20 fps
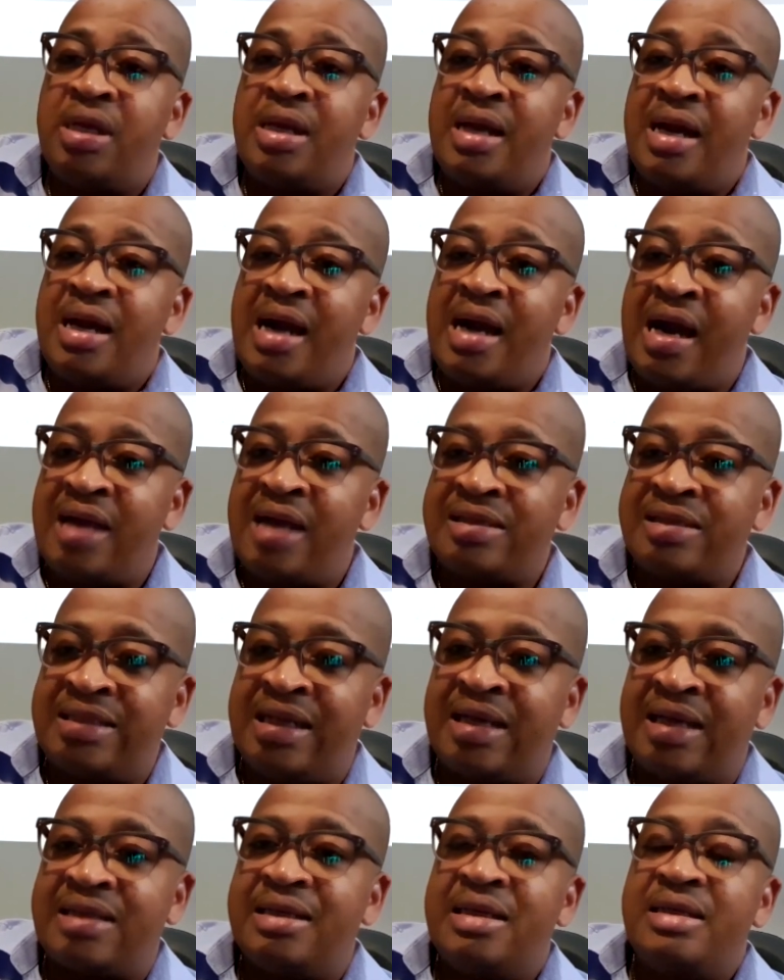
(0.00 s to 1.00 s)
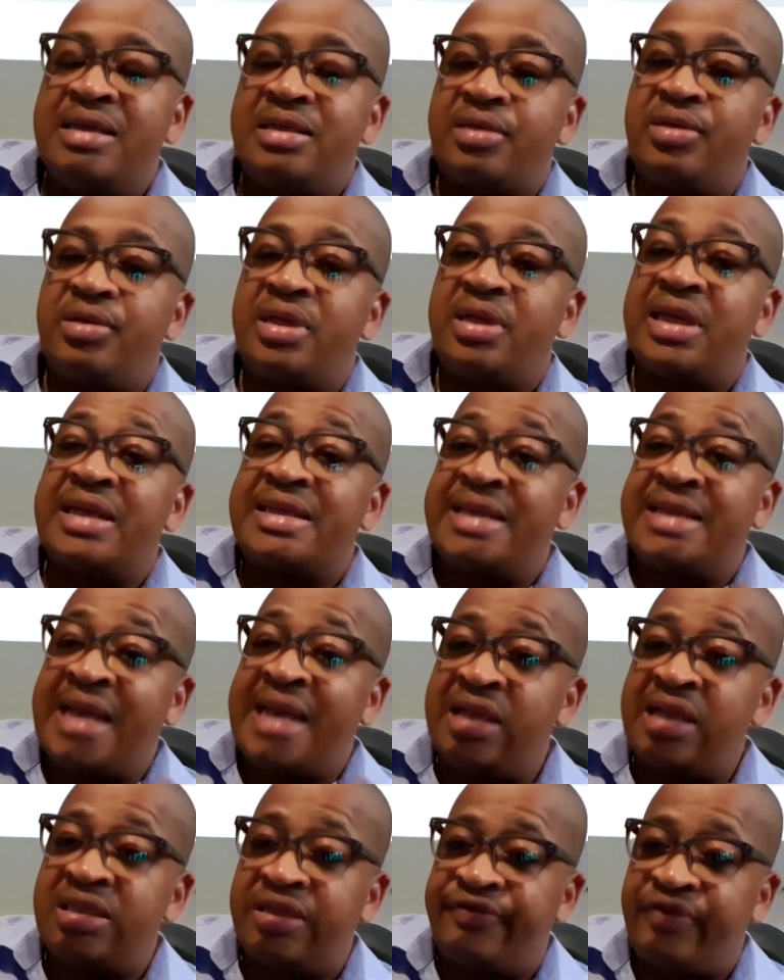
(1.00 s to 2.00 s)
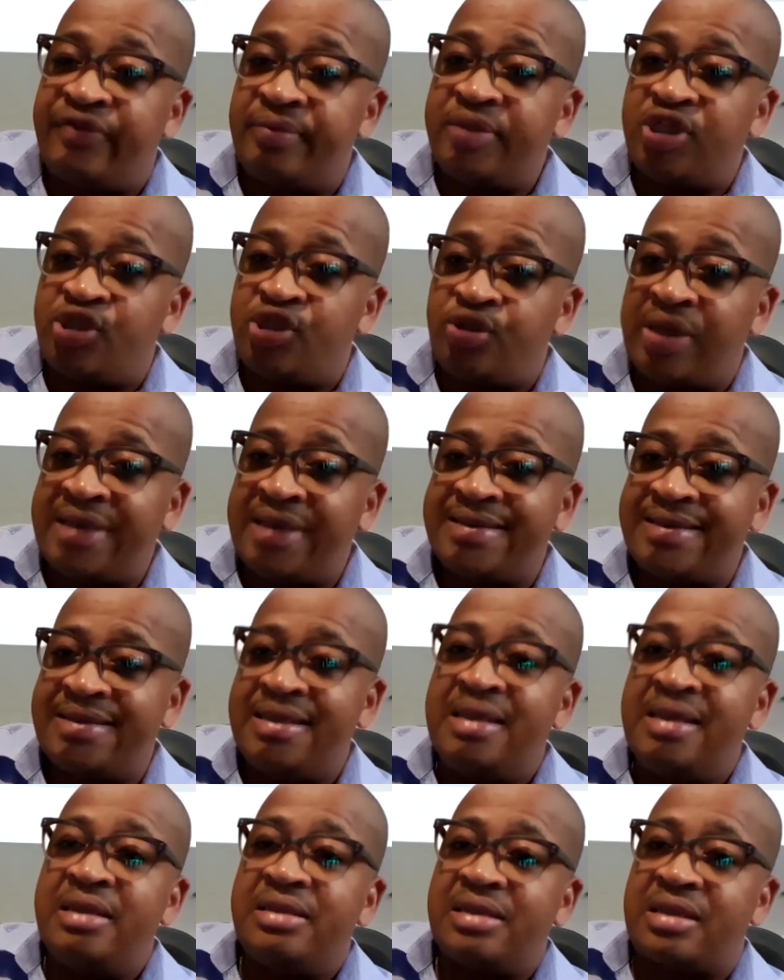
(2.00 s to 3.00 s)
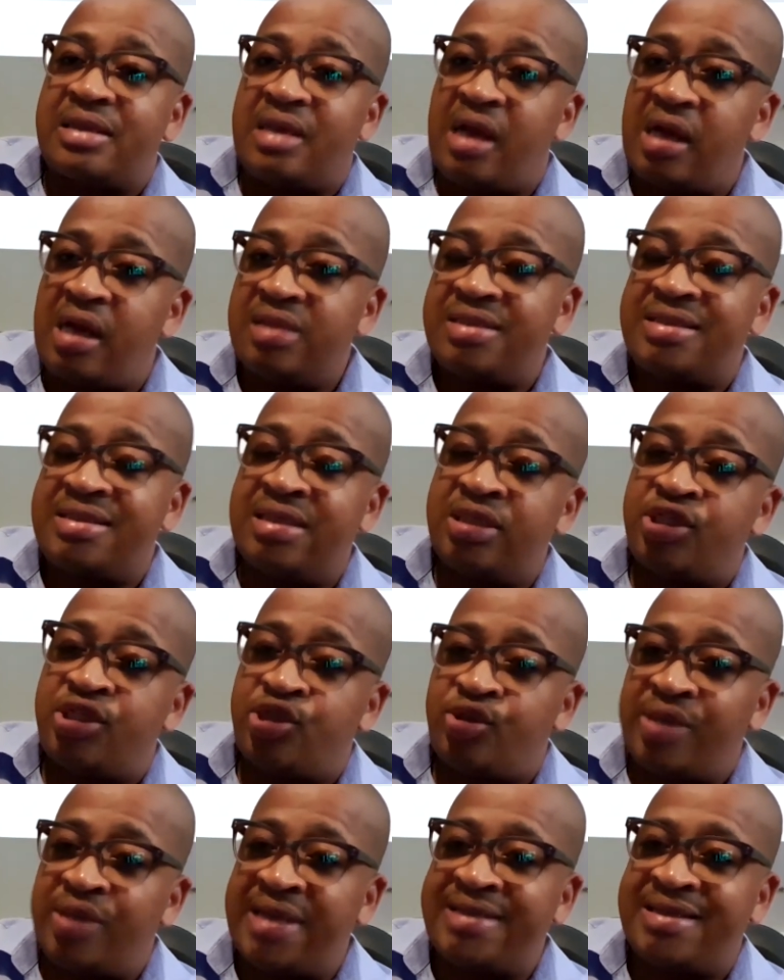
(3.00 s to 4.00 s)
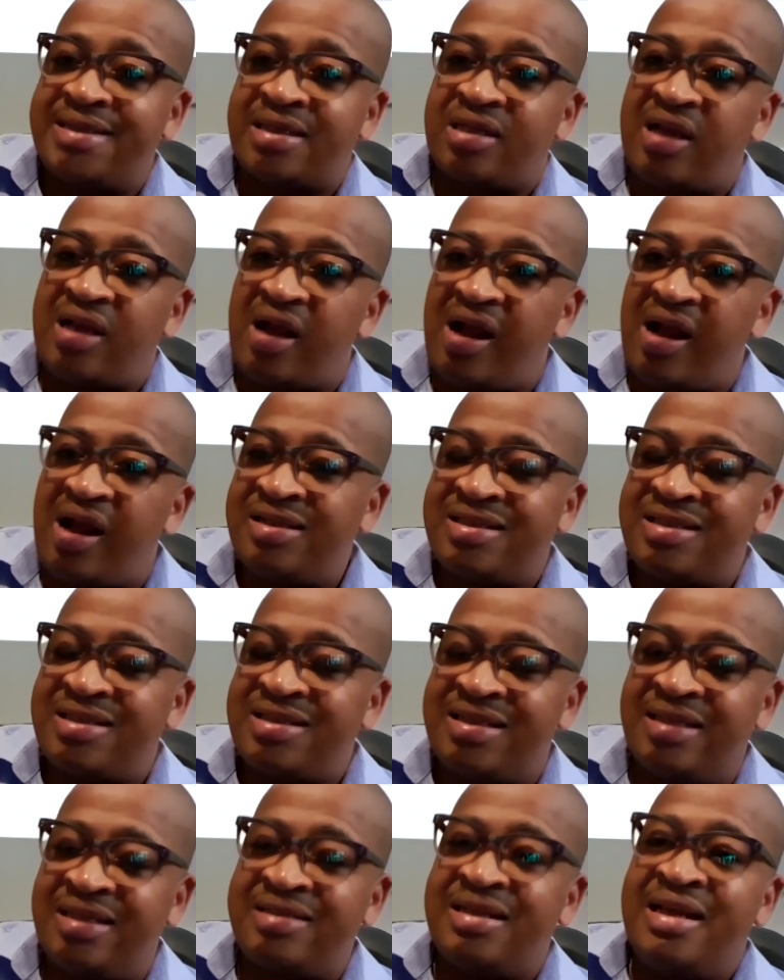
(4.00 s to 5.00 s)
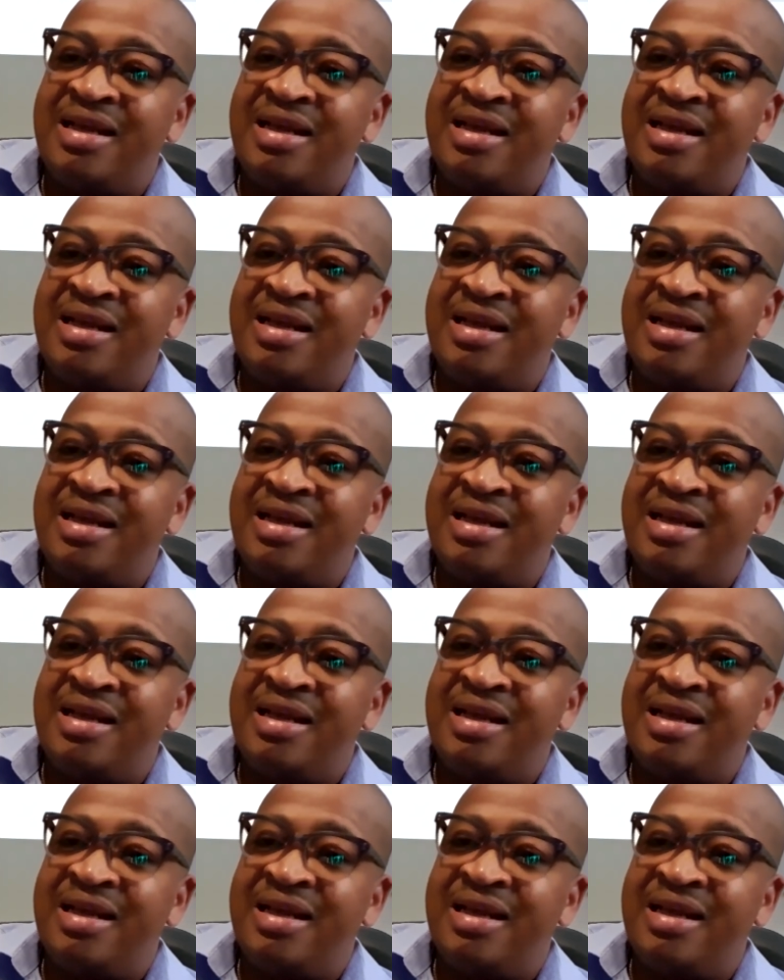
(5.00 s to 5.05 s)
heart attack, they're going to get cancer from the stress, the constant stress, the constant